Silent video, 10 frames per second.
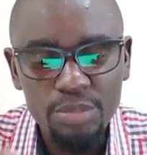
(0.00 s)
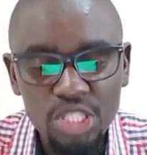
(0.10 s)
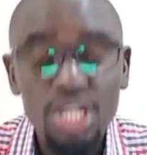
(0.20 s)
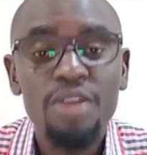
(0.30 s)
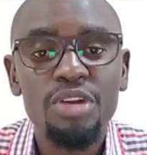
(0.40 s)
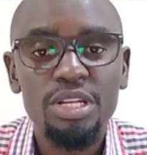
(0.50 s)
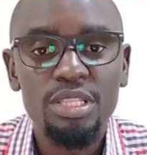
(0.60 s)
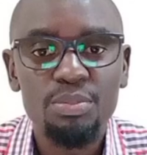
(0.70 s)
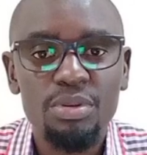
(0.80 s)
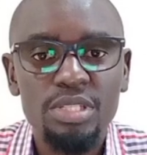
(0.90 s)
sharing
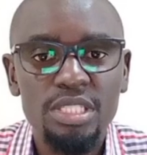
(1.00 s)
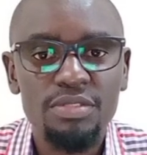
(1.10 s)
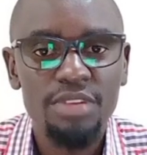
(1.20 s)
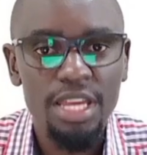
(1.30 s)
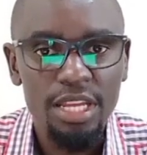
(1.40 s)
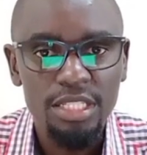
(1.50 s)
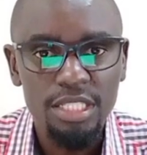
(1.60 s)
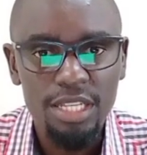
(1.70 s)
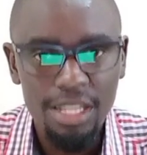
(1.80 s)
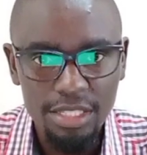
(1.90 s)
the positive
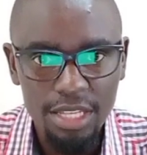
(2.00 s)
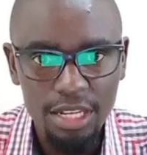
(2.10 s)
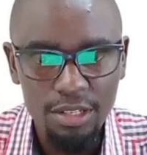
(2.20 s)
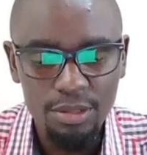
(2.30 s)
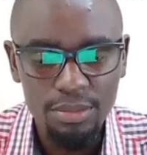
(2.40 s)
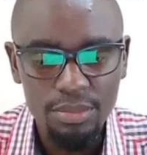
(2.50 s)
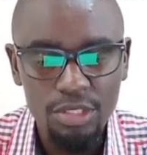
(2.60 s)
energy inside you.